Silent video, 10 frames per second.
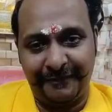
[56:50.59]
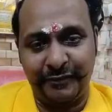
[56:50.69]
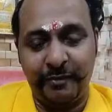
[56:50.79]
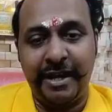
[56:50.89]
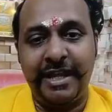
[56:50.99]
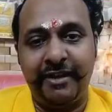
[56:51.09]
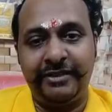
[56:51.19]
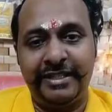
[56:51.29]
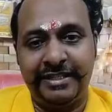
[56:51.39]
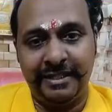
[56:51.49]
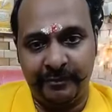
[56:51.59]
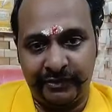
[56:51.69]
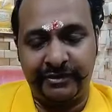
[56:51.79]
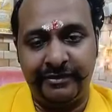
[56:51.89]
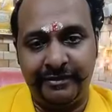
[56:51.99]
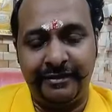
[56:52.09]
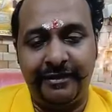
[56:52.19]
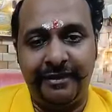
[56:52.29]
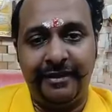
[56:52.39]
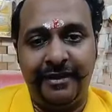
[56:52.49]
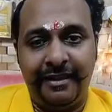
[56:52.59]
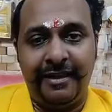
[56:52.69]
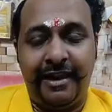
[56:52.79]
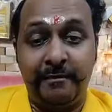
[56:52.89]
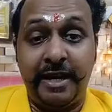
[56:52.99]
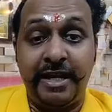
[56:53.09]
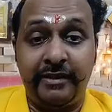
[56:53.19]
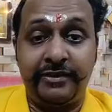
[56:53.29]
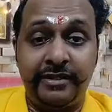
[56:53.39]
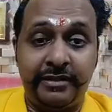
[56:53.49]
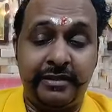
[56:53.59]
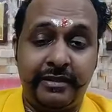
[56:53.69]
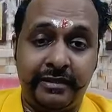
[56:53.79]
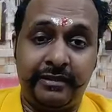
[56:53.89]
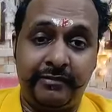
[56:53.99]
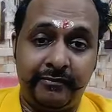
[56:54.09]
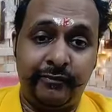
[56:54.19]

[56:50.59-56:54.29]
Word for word: So many of these gyms and many of these uh,